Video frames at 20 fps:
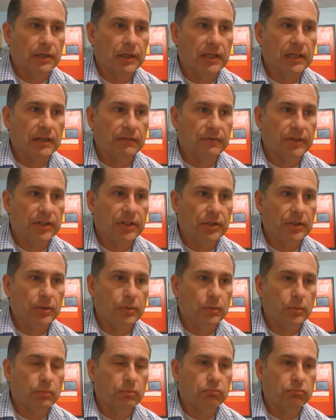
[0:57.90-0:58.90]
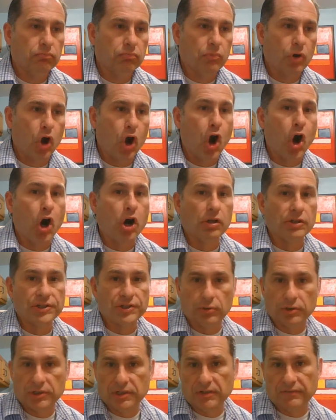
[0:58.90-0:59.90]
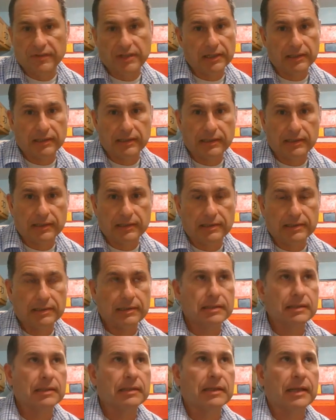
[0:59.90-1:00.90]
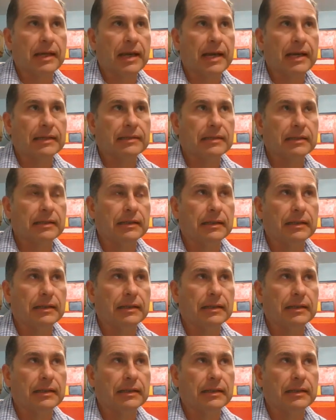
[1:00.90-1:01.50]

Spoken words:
giving you all sorts of techniques that